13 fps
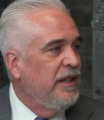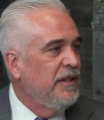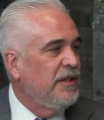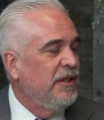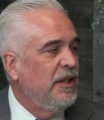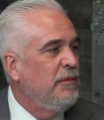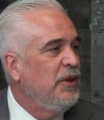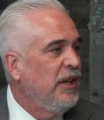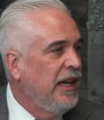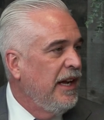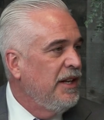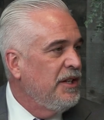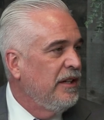is
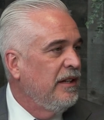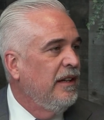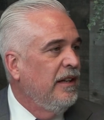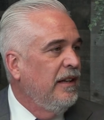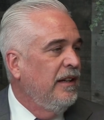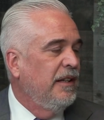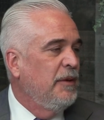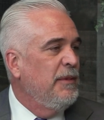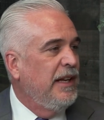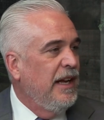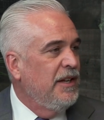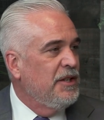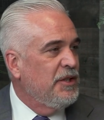communication.
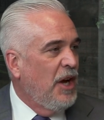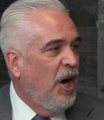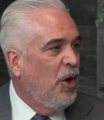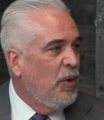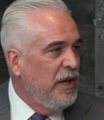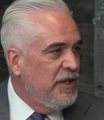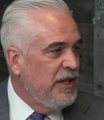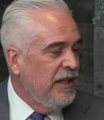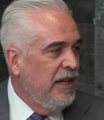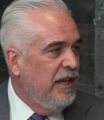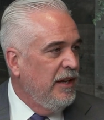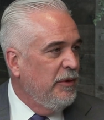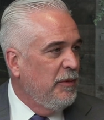Communication is always the
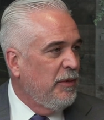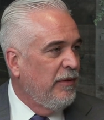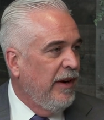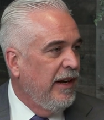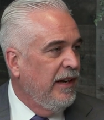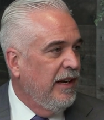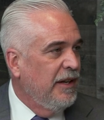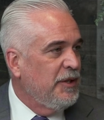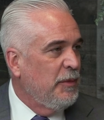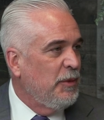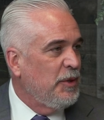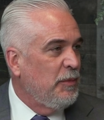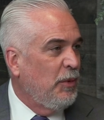key when providing
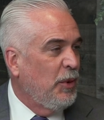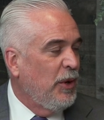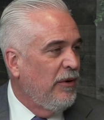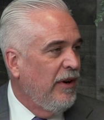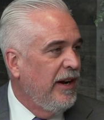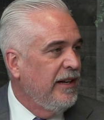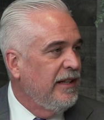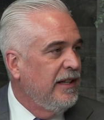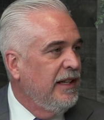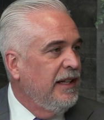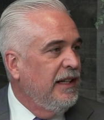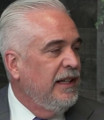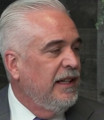customer support, right?
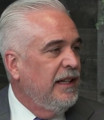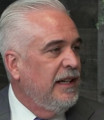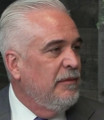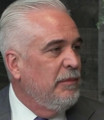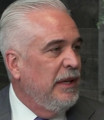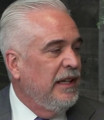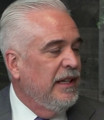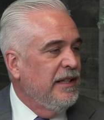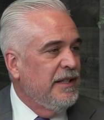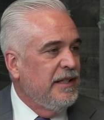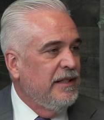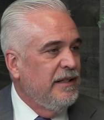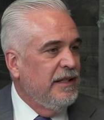Um,
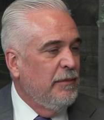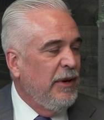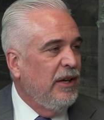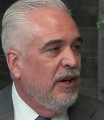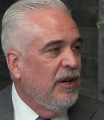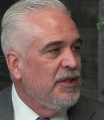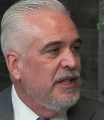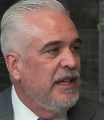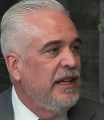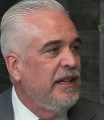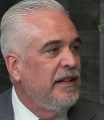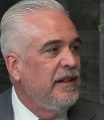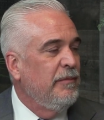because somebody calls
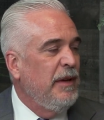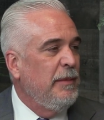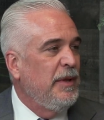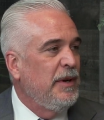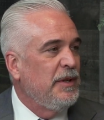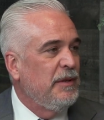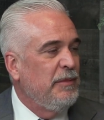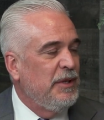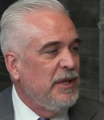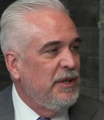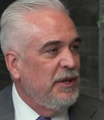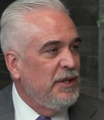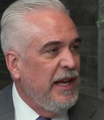in, maybe there's a
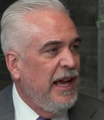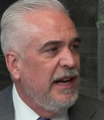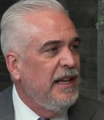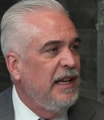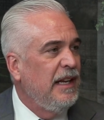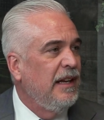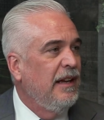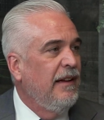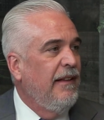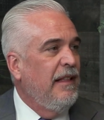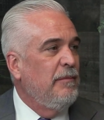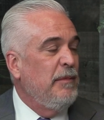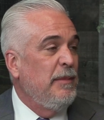misunderstanding,
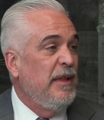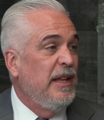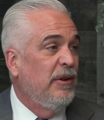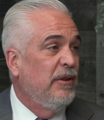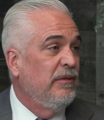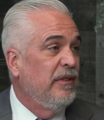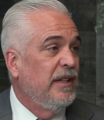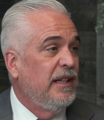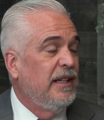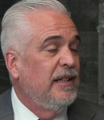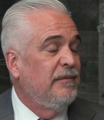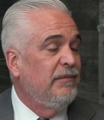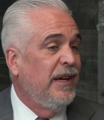maybe they don't
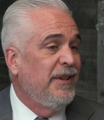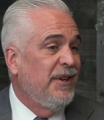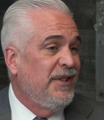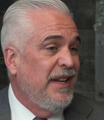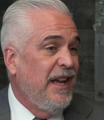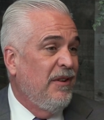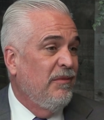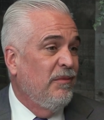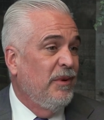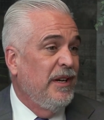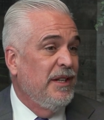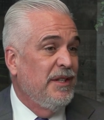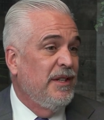um, understand
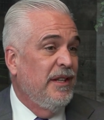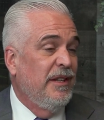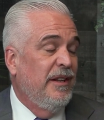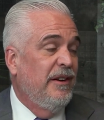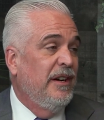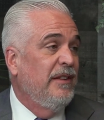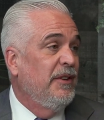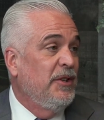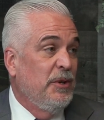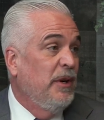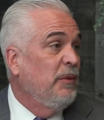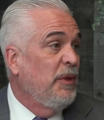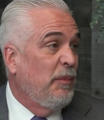what it is that they're even
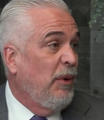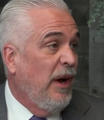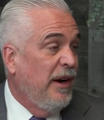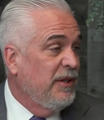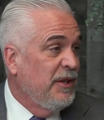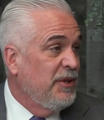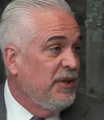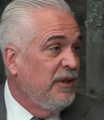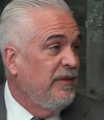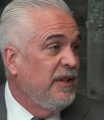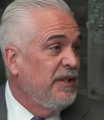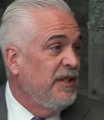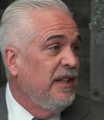doing with the product or
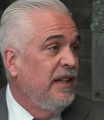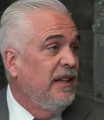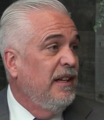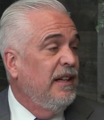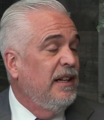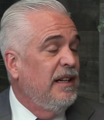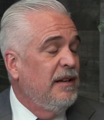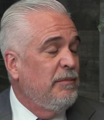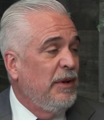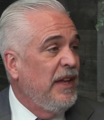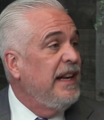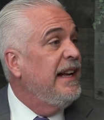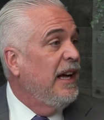service, um,
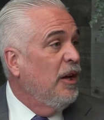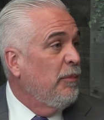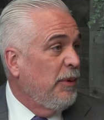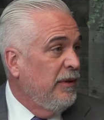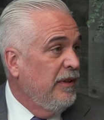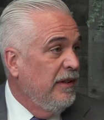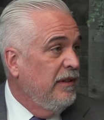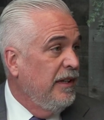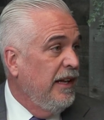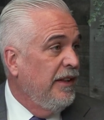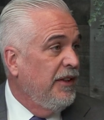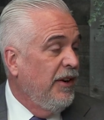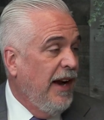but they need help
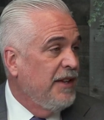and they're